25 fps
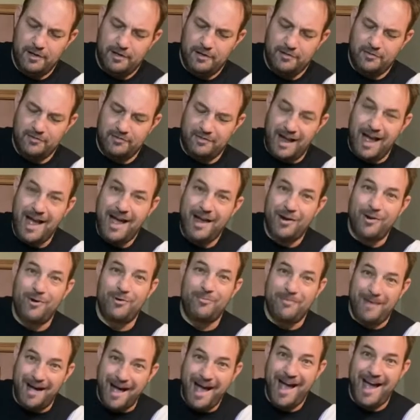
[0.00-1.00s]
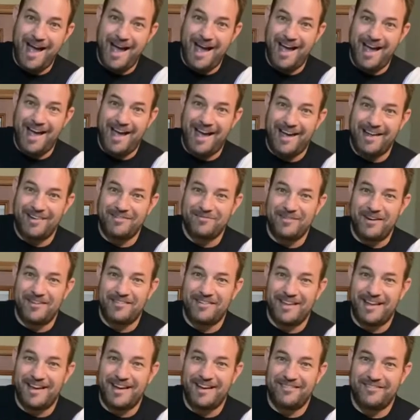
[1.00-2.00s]
Dynamite! Remember
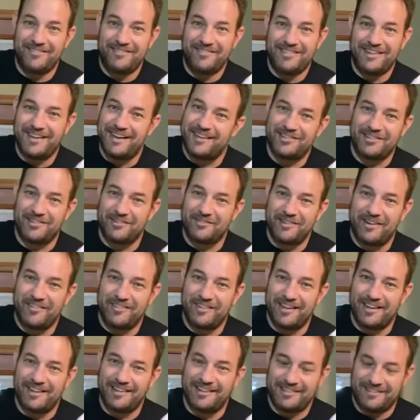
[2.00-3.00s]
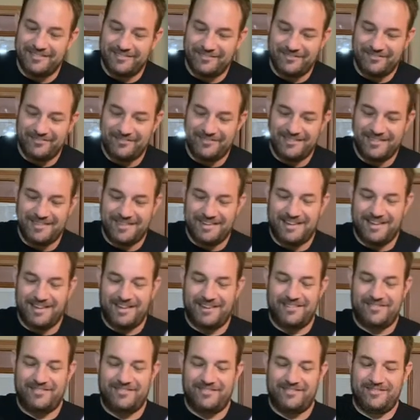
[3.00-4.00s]
that? You guys don't remember that, do you? Okay,
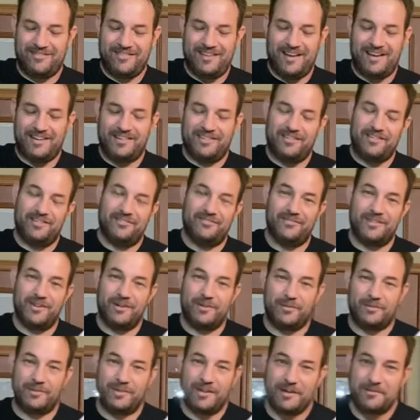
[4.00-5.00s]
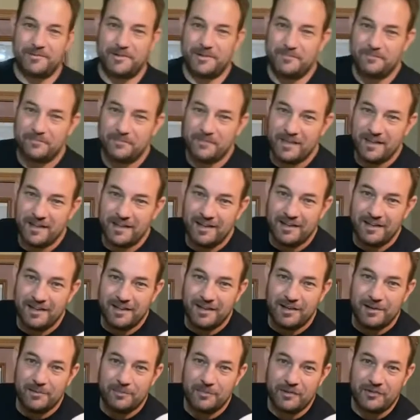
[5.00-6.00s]
I do. I'm an old timer.
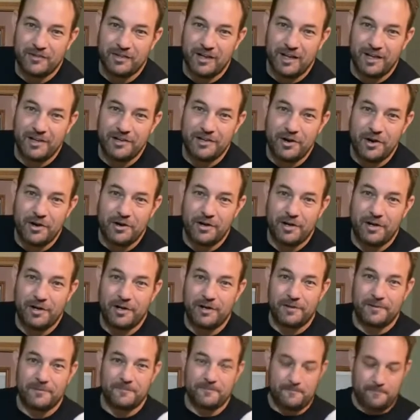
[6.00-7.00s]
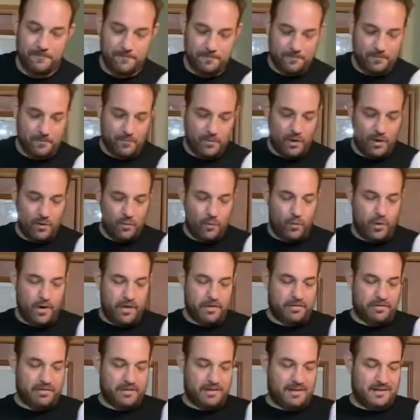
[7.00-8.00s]
Masala yogurt
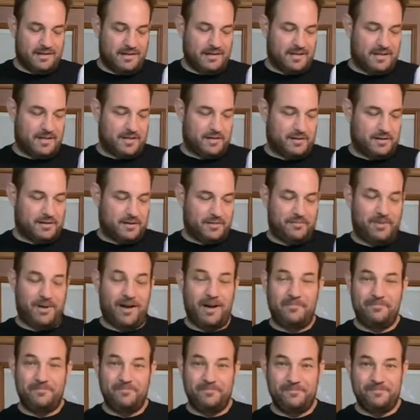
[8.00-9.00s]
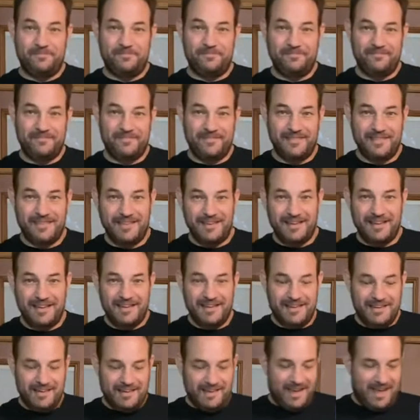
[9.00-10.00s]
with kebab
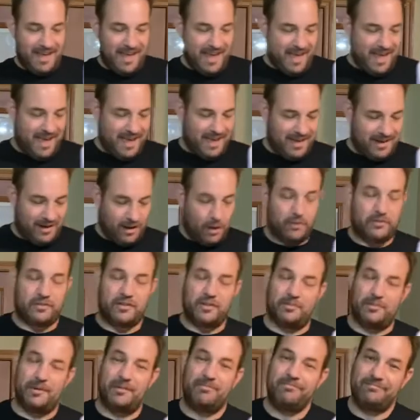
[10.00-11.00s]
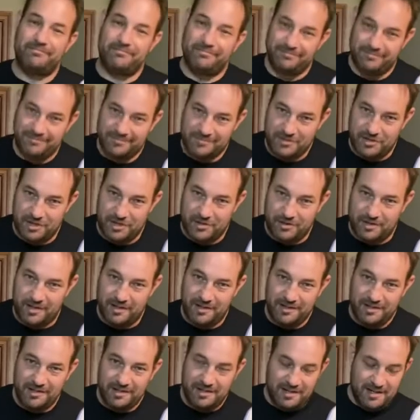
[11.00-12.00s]
and,
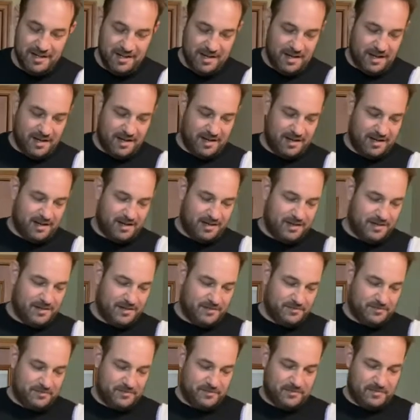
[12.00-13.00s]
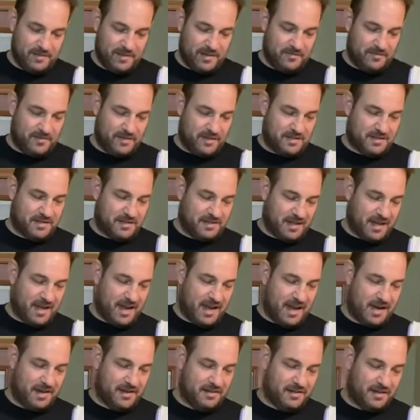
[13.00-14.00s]
skewer fixings
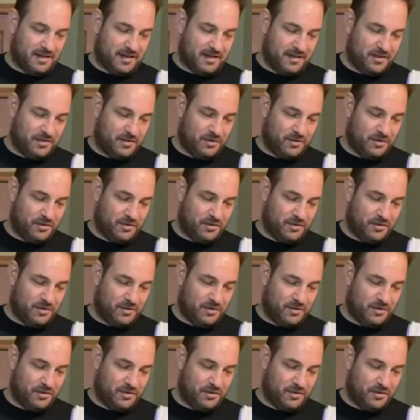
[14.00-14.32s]
and